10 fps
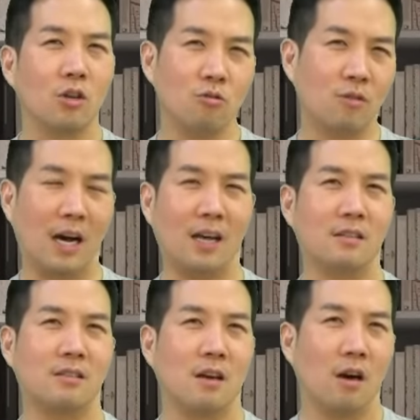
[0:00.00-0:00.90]
you
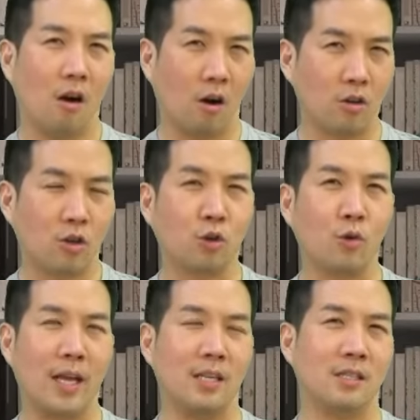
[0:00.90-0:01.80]
guys are
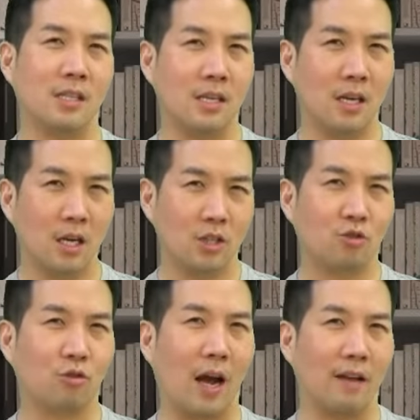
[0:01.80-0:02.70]
crazy
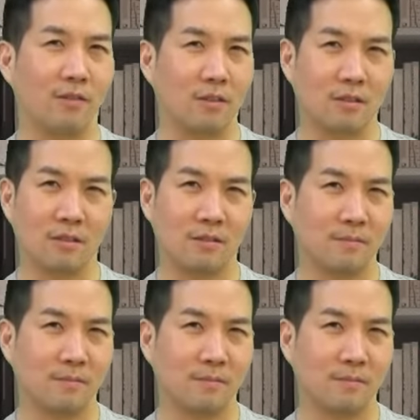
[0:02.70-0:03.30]
drivers.